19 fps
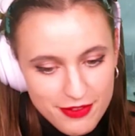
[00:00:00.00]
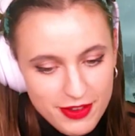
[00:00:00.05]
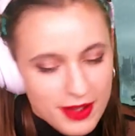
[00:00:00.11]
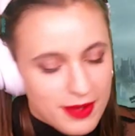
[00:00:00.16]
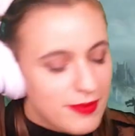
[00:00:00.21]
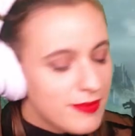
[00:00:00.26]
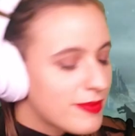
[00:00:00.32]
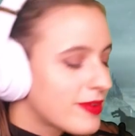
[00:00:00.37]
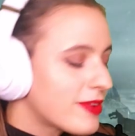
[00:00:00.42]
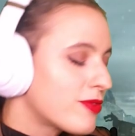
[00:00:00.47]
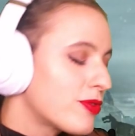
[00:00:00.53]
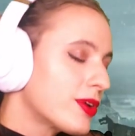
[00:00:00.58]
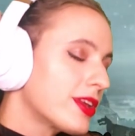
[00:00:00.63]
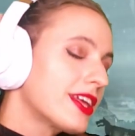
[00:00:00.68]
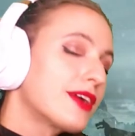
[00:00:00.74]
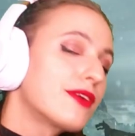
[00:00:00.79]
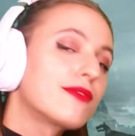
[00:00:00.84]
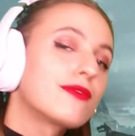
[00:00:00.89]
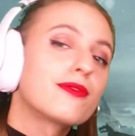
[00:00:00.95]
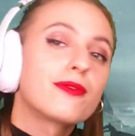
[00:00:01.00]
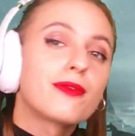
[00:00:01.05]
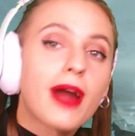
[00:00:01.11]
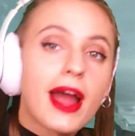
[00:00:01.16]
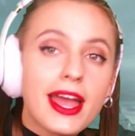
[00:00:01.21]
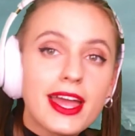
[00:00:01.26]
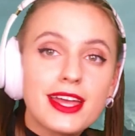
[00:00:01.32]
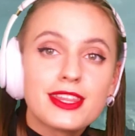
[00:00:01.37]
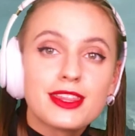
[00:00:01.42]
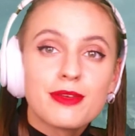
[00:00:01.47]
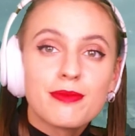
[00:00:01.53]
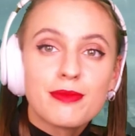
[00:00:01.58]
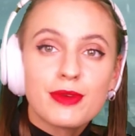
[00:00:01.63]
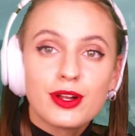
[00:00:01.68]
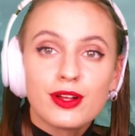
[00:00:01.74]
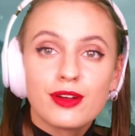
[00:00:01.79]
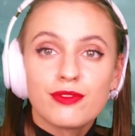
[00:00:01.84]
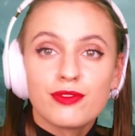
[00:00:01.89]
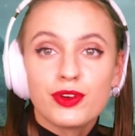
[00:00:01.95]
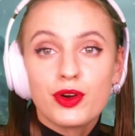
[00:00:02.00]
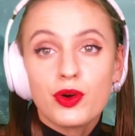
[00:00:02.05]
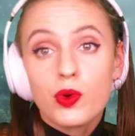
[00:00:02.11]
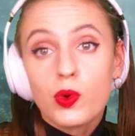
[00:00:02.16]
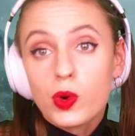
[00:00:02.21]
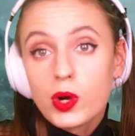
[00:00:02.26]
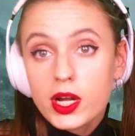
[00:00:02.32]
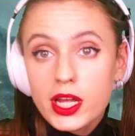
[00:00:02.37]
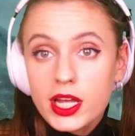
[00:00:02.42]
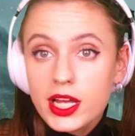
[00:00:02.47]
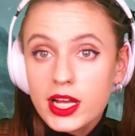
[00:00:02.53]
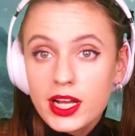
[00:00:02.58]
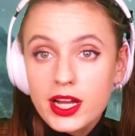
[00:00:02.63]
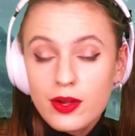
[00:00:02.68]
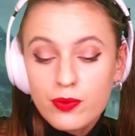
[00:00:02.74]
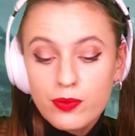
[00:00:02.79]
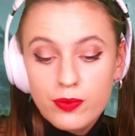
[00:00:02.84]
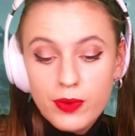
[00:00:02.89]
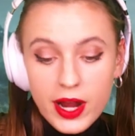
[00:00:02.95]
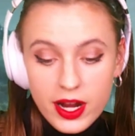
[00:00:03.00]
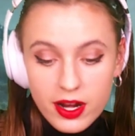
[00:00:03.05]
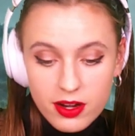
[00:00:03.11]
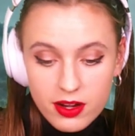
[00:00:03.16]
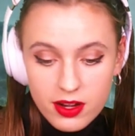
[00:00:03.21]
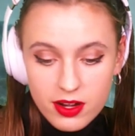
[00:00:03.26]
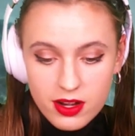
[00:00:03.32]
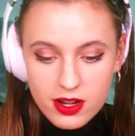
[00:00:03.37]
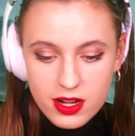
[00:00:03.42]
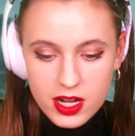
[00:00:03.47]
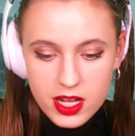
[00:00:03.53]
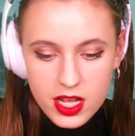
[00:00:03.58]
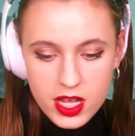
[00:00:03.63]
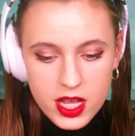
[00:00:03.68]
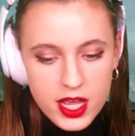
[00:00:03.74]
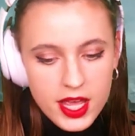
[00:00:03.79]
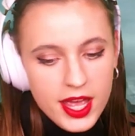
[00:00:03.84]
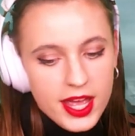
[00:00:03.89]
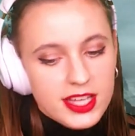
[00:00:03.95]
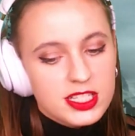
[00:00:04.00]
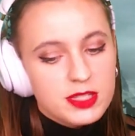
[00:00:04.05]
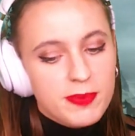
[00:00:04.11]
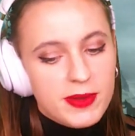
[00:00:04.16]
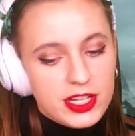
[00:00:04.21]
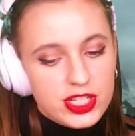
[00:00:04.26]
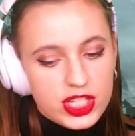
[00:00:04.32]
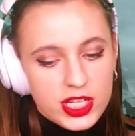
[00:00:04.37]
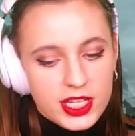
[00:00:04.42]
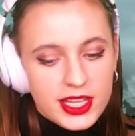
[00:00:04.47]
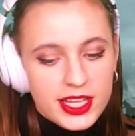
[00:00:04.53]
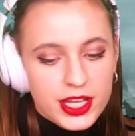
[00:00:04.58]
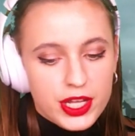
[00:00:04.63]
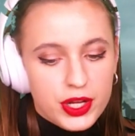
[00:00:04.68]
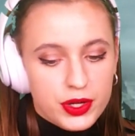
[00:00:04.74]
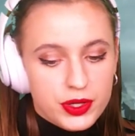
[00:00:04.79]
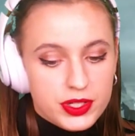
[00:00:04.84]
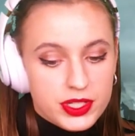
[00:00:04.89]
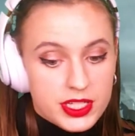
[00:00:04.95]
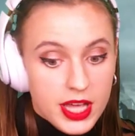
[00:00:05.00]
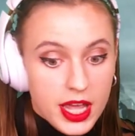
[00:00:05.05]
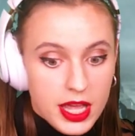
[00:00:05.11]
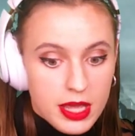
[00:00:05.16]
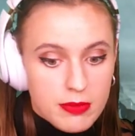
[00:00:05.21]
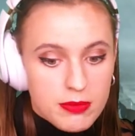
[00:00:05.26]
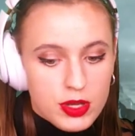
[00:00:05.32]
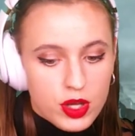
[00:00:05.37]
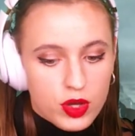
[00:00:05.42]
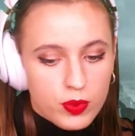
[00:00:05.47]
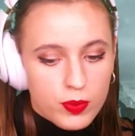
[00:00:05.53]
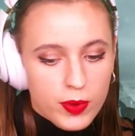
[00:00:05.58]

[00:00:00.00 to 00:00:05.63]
If we're like right in the middle of recording a record, especially like your debut